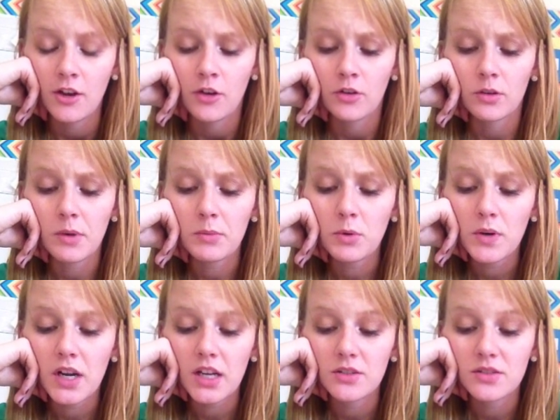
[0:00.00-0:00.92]
Remember
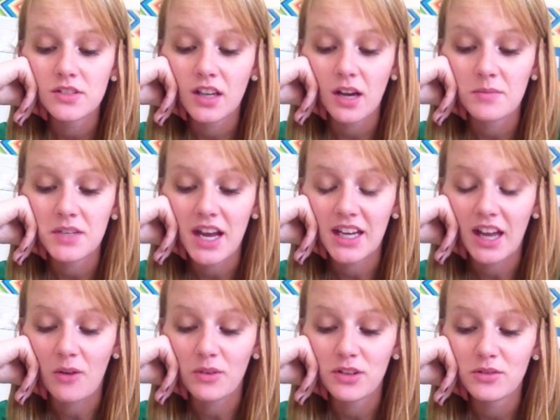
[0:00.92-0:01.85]
when I used to come and hang
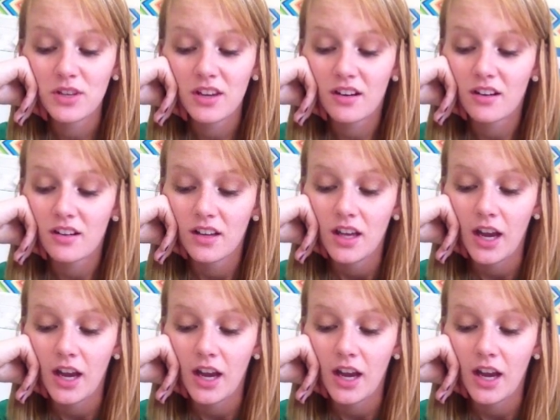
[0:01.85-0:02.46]
out with you here?